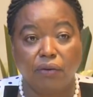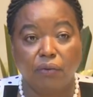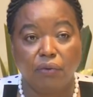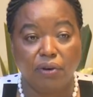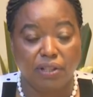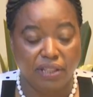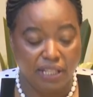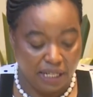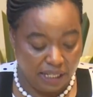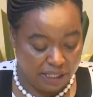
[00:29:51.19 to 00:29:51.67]

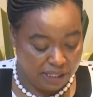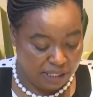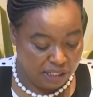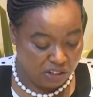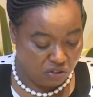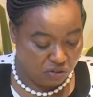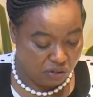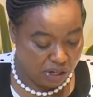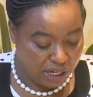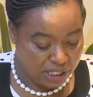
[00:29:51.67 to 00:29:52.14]
within the
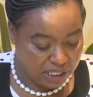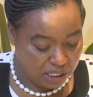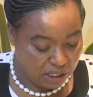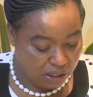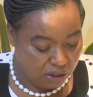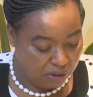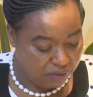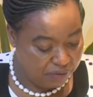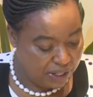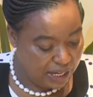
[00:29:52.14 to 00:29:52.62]
structure
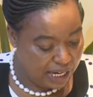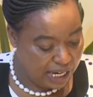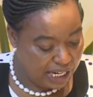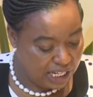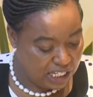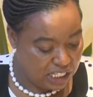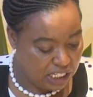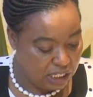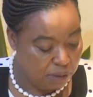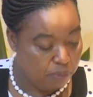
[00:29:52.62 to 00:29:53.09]
of the
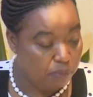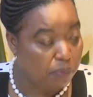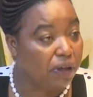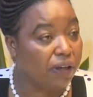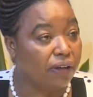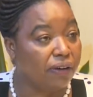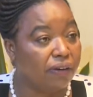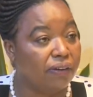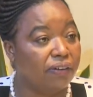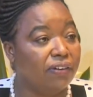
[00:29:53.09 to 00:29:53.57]

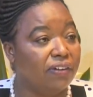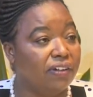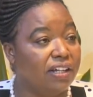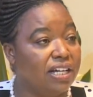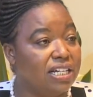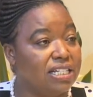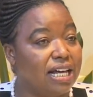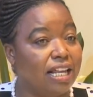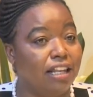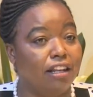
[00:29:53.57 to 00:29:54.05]
ACP, although
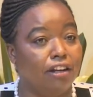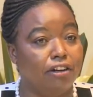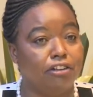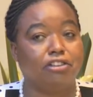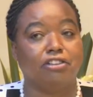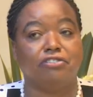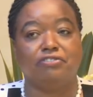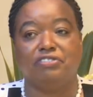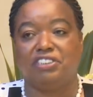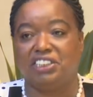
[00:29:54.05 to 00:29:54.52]
there is a
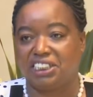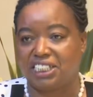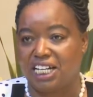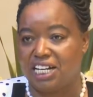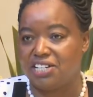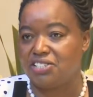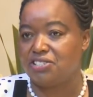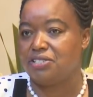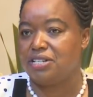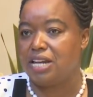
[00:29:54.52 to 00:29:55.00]
lot of
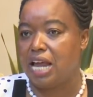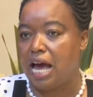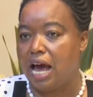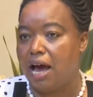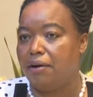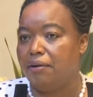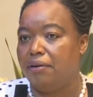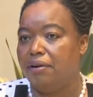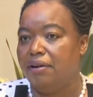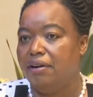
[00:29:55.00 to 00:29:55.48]
discussion
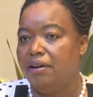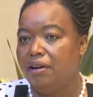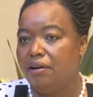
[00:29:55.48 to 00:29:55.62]
now